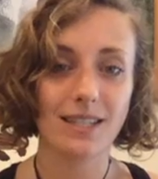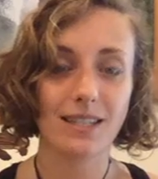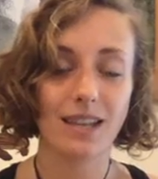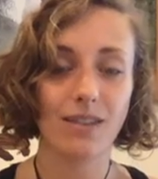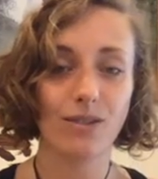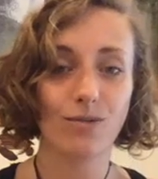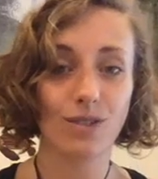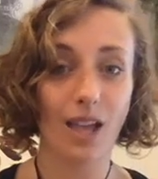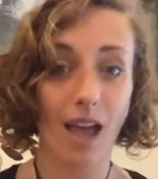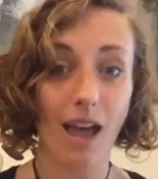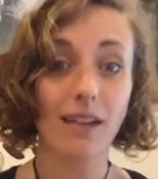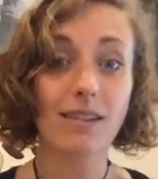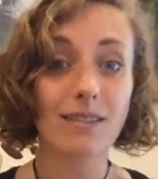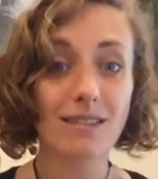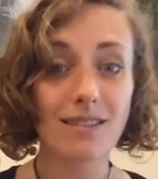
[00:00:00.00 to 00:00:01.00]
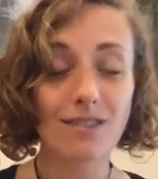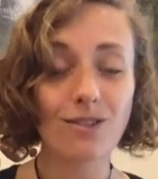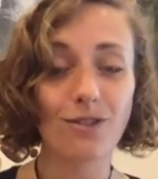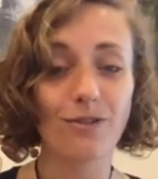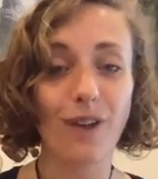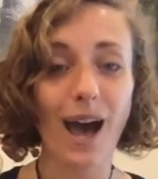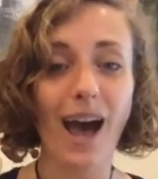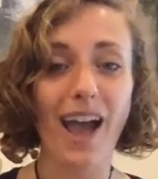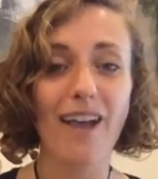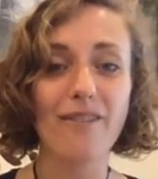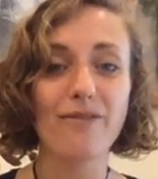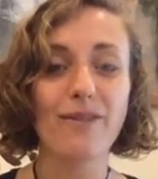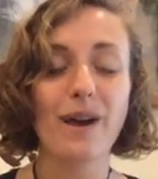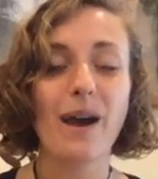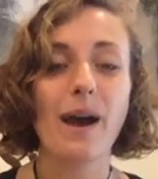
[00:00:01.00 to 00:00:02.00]
and those eggs survive.
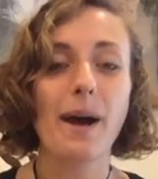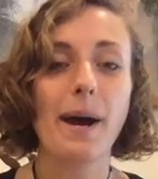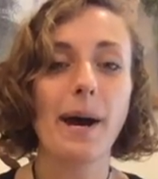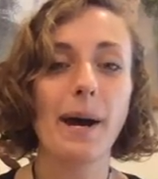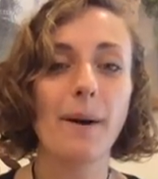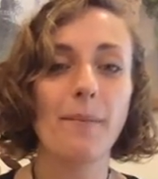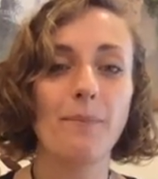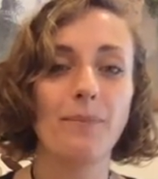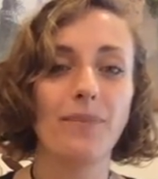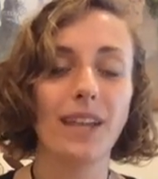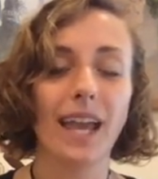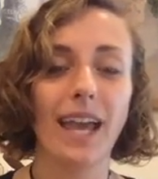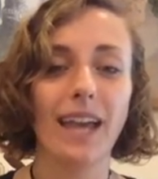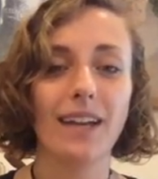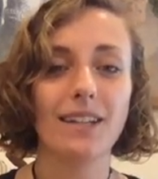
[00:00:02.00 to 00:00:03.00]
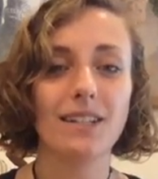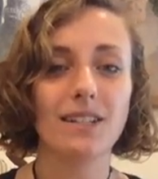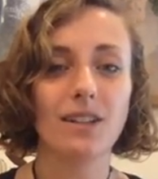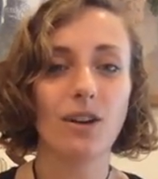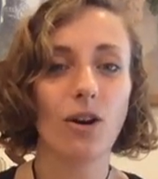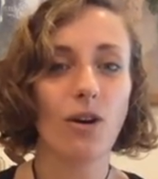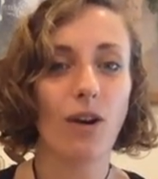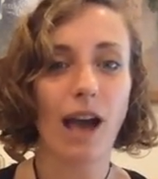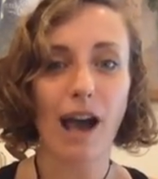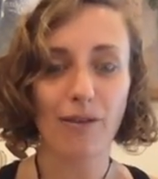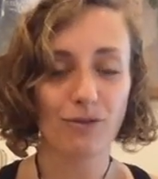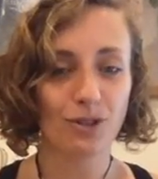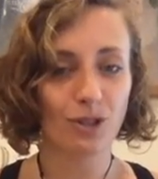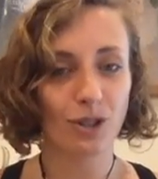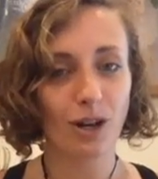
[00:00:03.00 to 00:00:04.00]
And
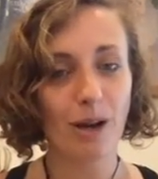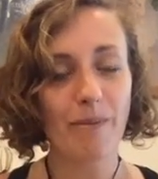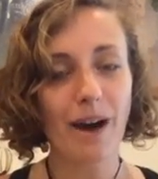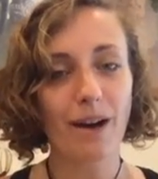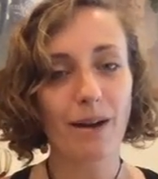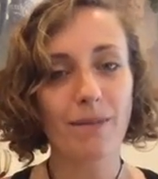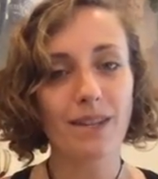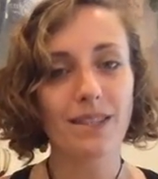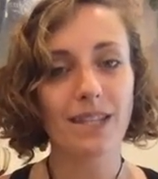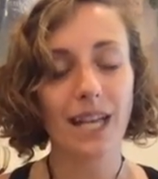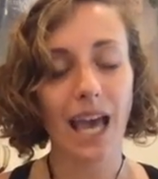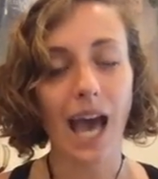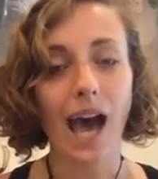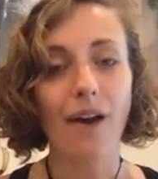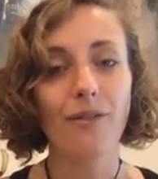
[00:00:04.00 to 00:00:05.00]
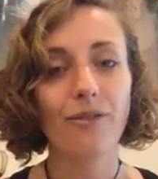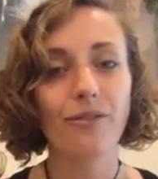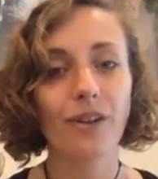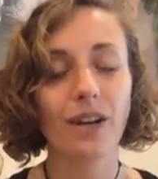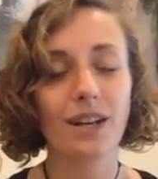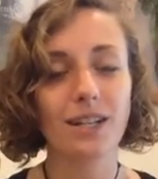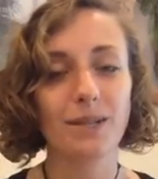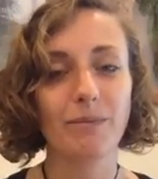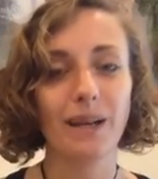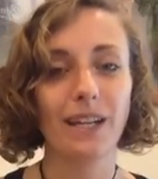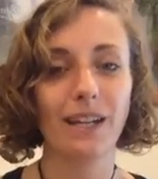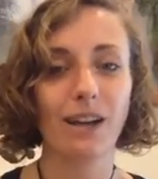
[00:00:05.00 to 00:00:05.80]
after about a month and a half, depending